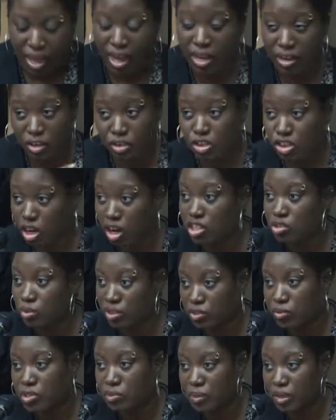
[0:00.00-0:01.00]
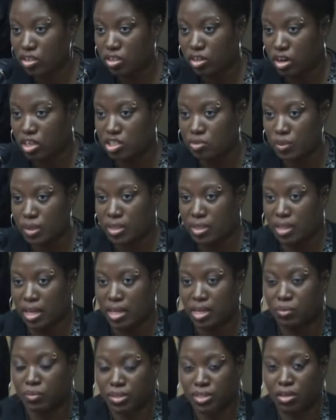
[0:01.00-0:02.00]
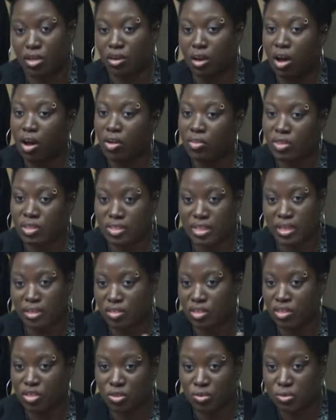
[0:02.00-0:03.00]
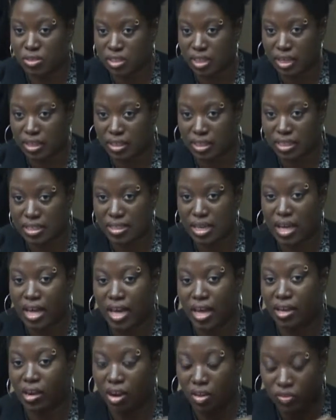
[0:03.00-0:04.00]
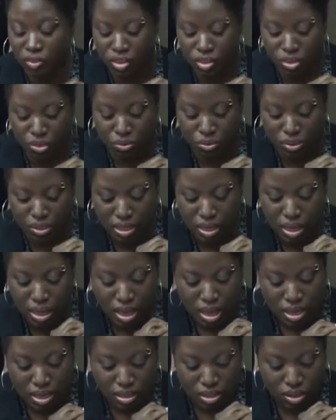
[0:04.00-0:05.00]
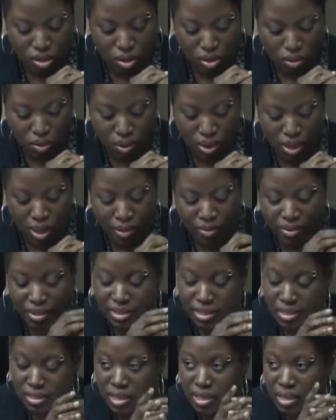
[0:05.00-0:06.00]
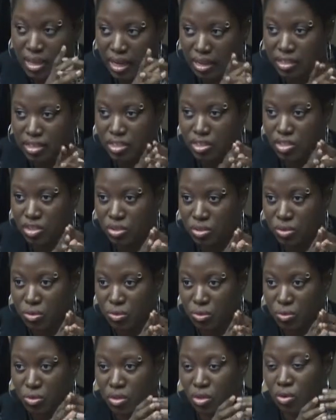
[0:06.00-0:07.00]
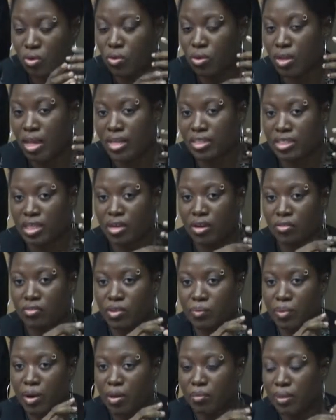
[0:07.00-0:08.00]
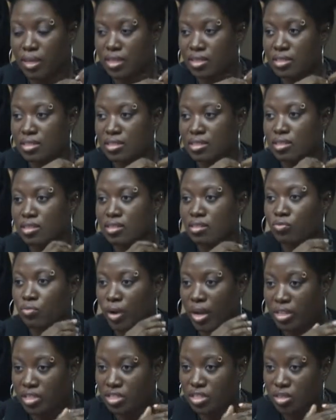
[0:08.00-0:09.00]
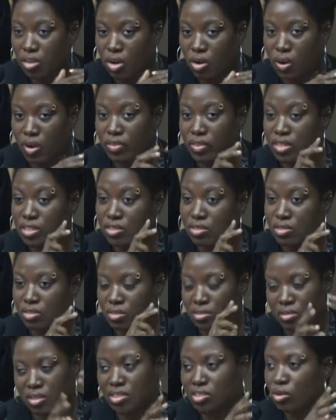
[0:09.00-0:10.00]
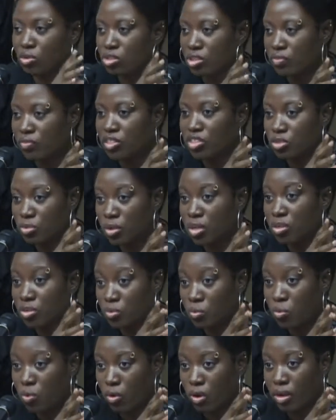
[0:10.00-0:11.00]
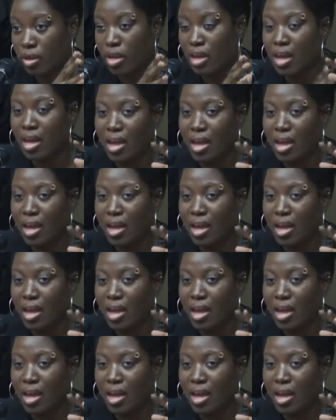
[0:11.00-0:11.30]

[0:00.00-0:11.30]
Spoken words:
and her charge, what she was being charged with, and it was on all the news dailies and on the news. So, and this is connected to the whole idea of the public's right to know and this notion of the duty to warn.